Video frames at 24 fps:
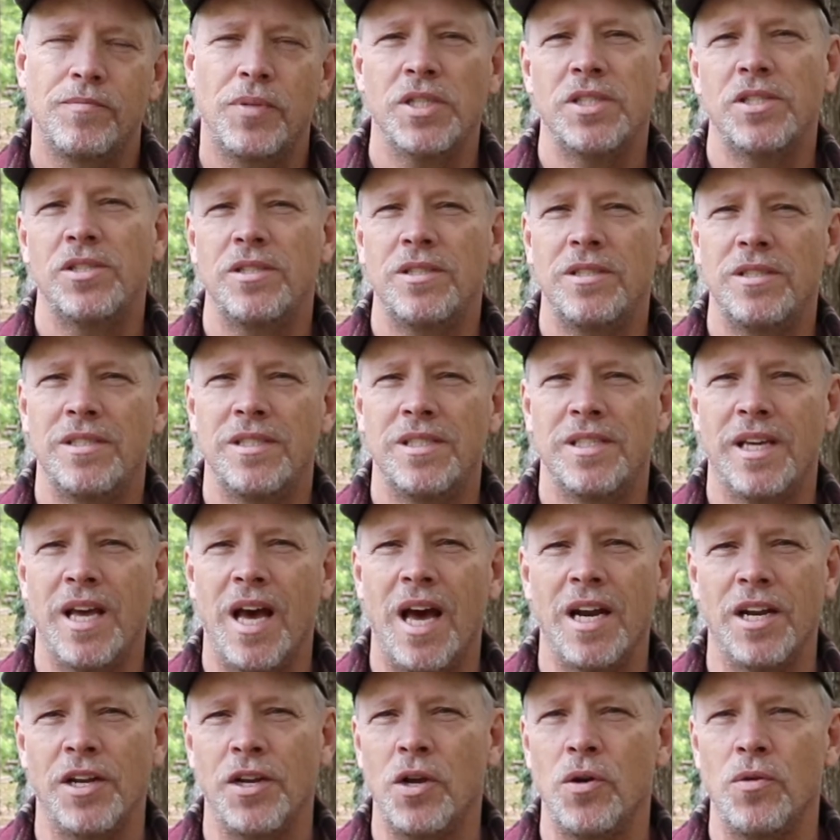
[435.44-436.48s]
But you
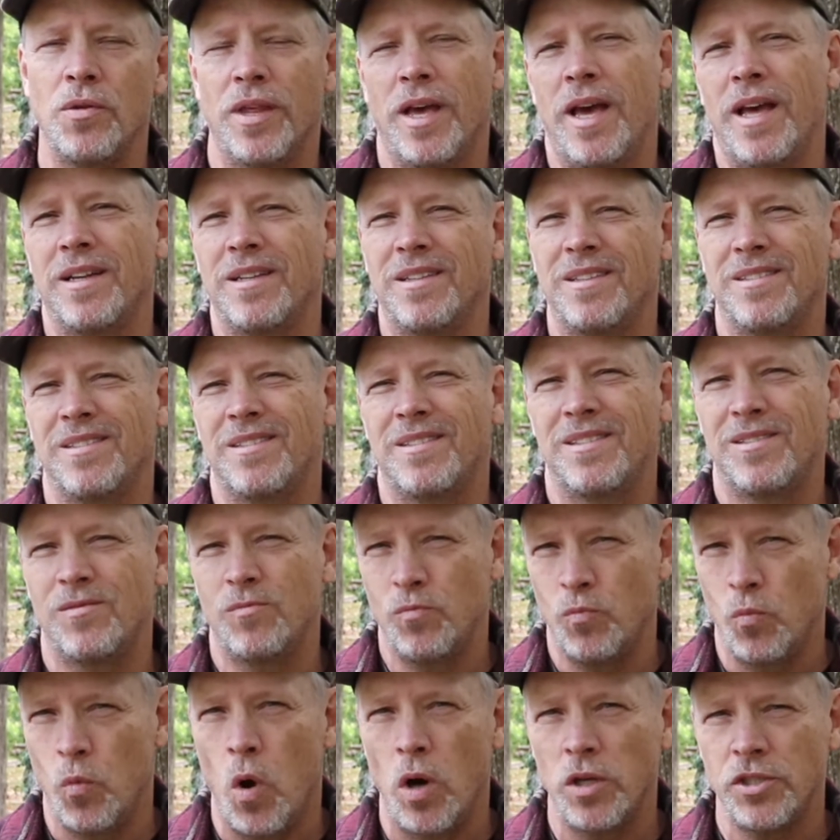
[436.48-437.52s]
gotta know that
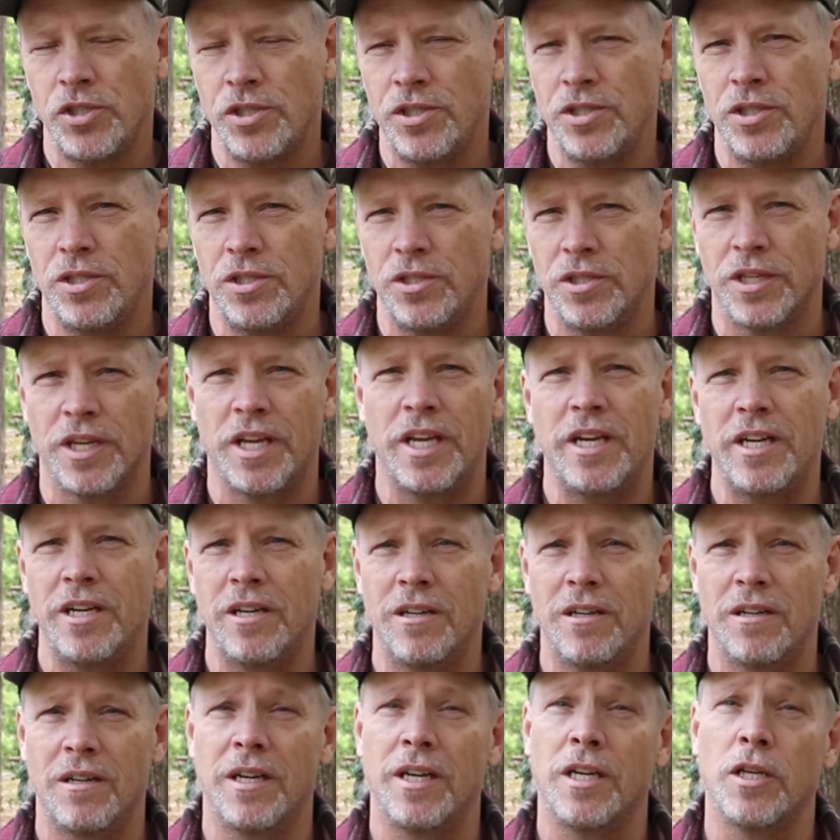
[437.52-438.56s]
washing your
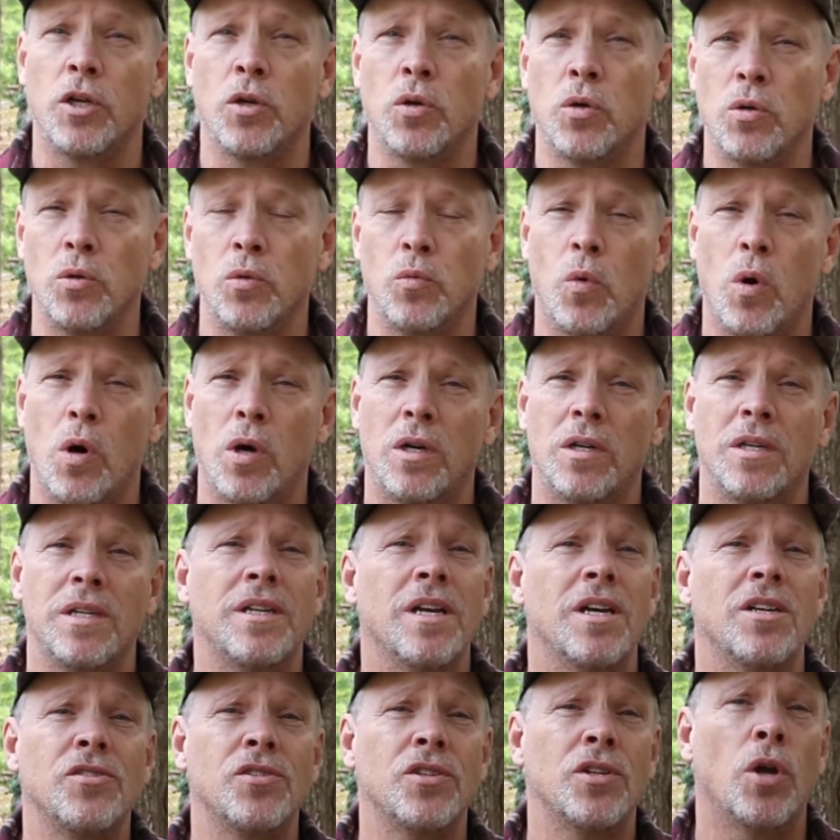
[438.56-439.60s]
gear in cold water
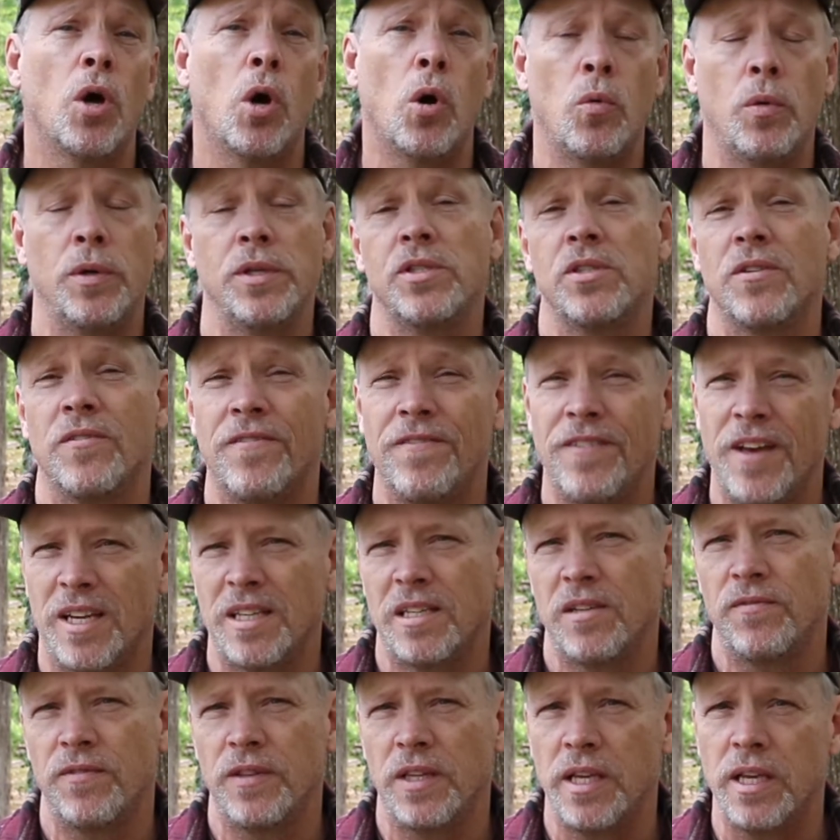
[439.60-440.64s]
doesn't always
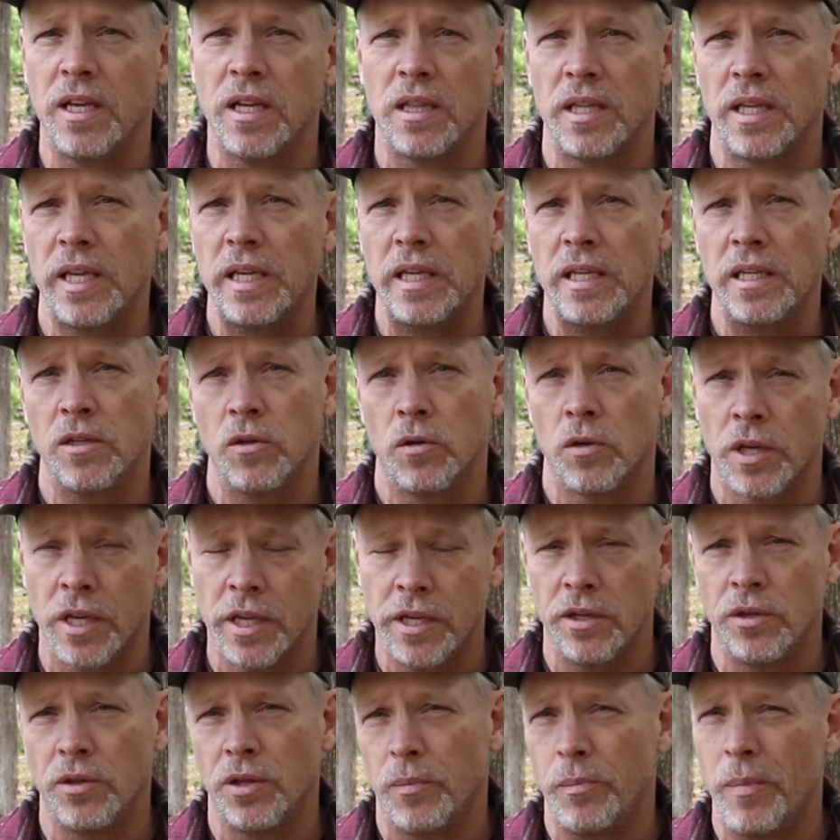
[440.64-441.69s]
effectively clean or
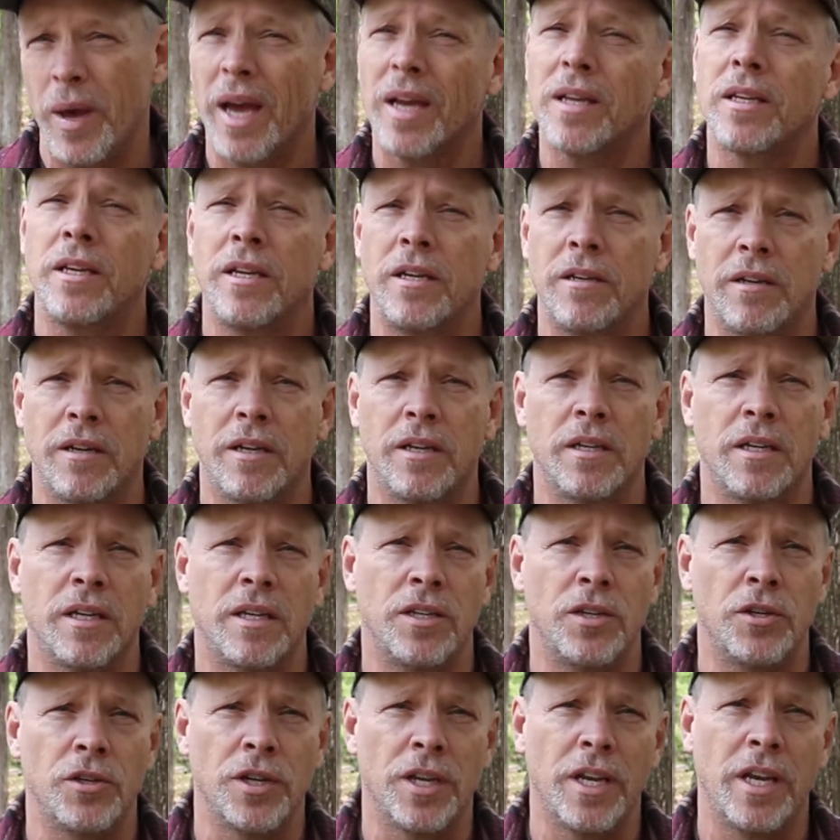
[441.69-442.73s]
kill the bacteria
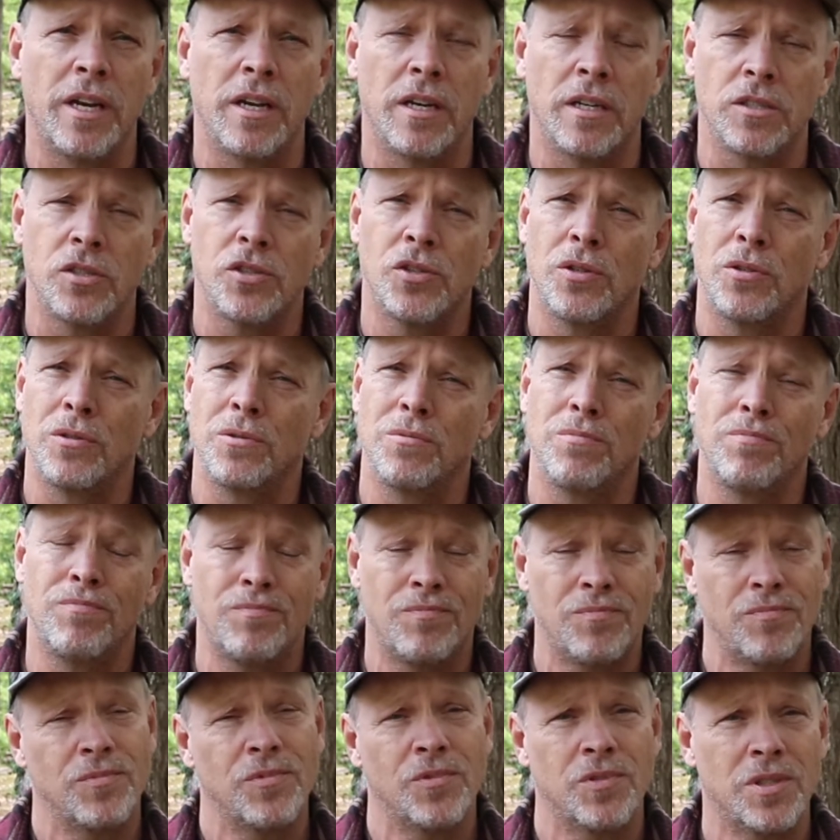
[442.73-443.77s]
in your gear. So
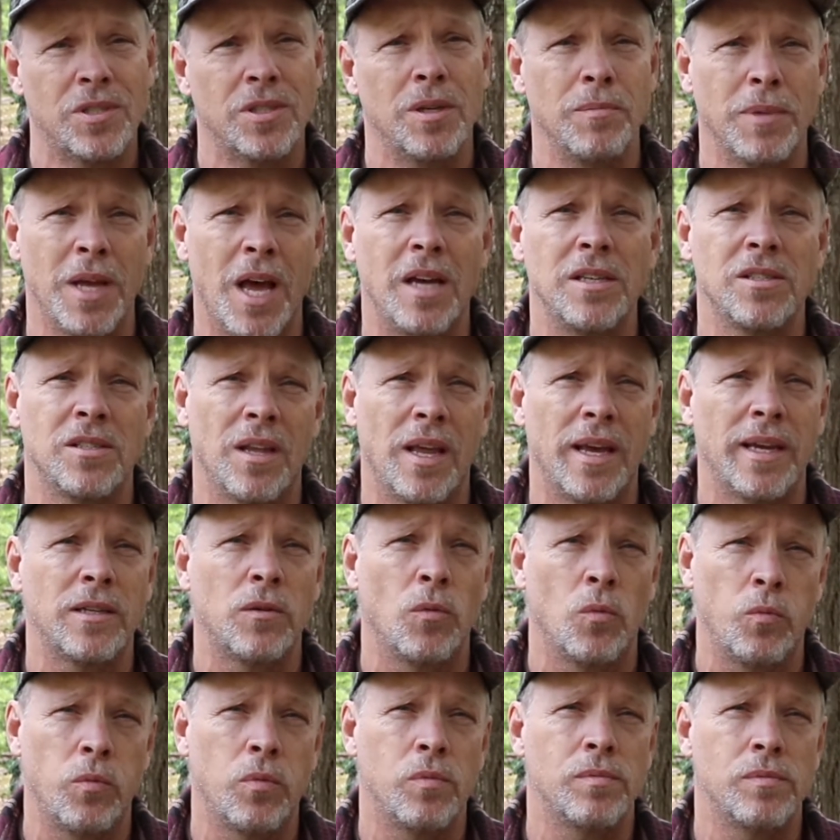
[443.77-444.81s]
some guys like
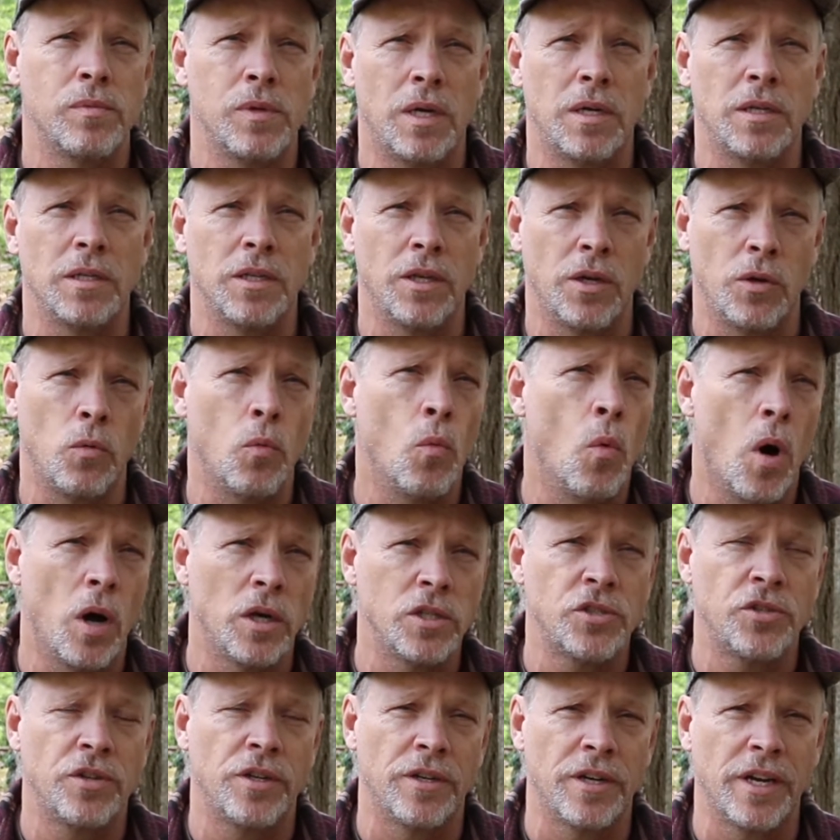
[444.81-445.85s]
to
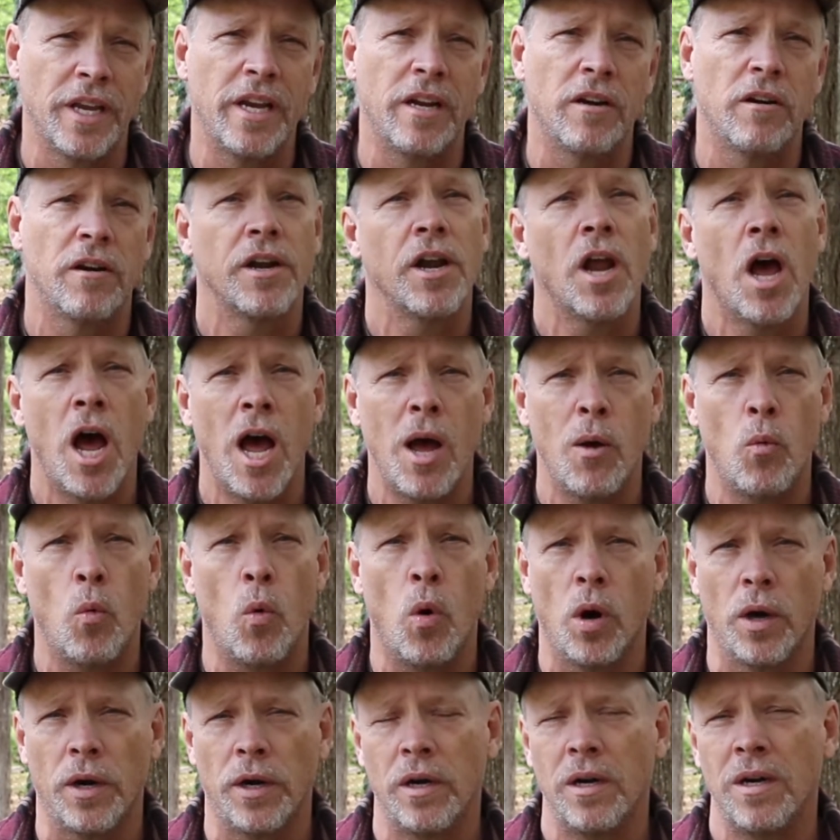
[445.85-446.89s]
wash their gear in hot
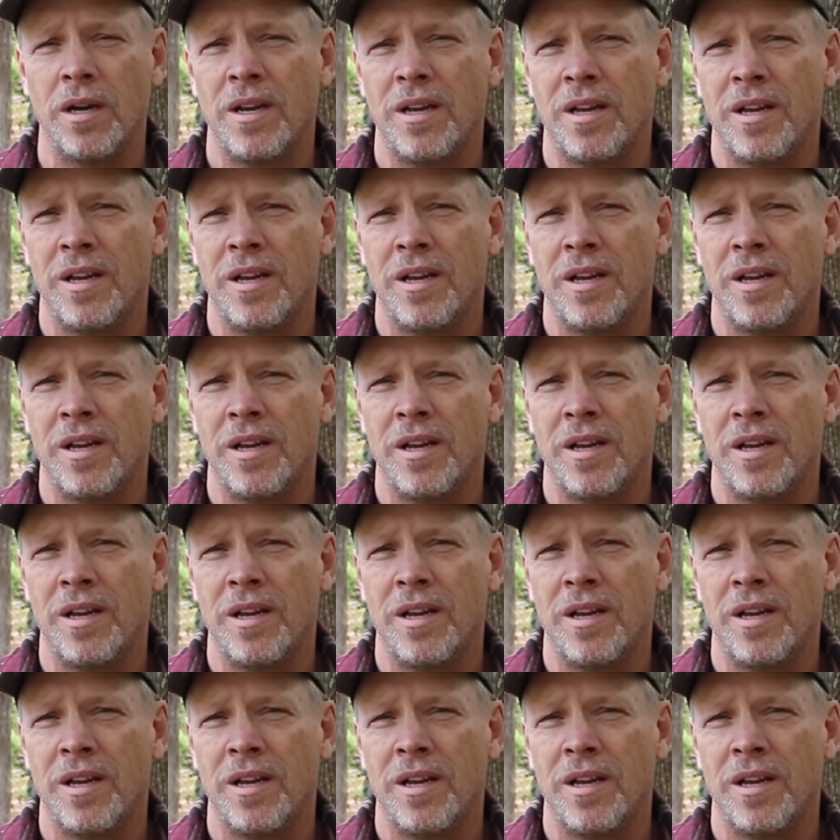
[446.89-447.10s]
water,